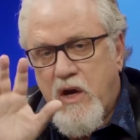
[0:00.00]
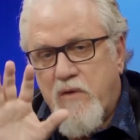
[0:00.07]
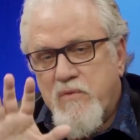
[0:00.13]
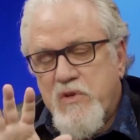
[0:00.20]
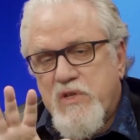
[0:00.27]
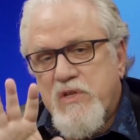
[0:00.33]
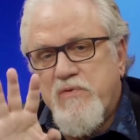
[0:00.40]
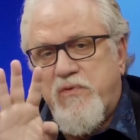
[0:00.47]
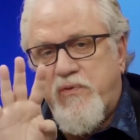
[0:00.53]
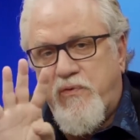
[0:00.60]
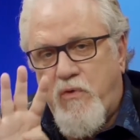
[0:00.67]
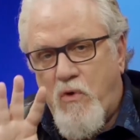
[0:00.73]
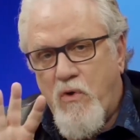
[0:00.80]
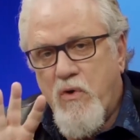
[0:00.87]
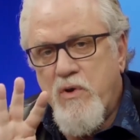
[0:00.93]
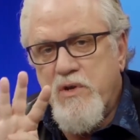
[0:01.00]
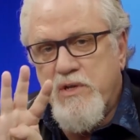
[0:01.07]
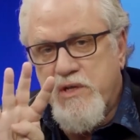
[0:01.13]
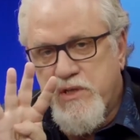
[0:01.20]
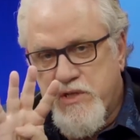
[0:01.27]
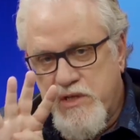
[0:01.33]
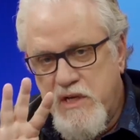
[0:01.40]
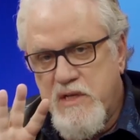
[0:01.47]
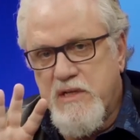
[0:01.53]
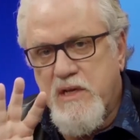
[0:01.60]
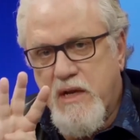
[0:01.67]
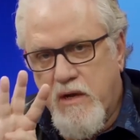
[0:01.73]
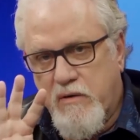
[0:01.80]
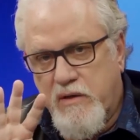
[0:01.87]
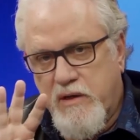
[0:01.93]
covers 4
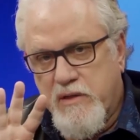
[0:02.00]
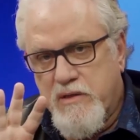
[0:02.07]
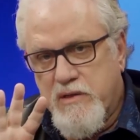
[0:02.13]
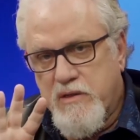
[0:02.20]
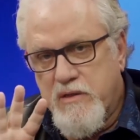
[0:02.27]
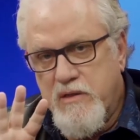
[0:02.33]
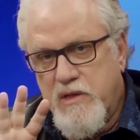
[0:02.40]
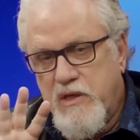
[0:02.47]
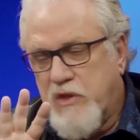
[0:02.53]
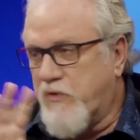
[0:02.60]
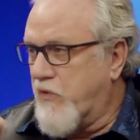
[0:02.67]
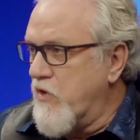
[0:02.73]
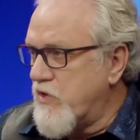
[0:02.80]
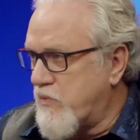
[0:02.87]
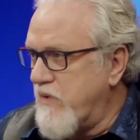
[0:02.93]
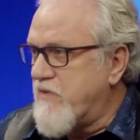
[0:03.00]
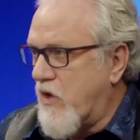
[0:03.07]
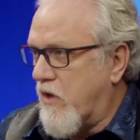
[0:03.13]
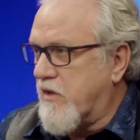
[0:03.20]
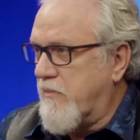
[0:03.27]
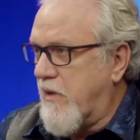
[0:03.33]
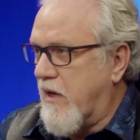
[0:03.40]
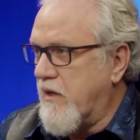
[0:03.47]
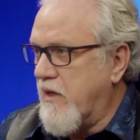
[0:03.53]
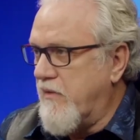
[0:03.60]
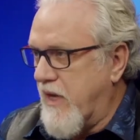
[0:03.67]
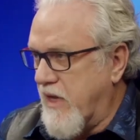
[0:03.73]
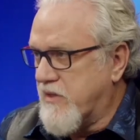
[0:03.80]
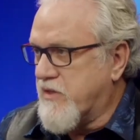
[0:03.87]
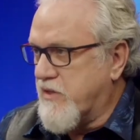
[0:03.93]
distinct areas. The first we've talked about, and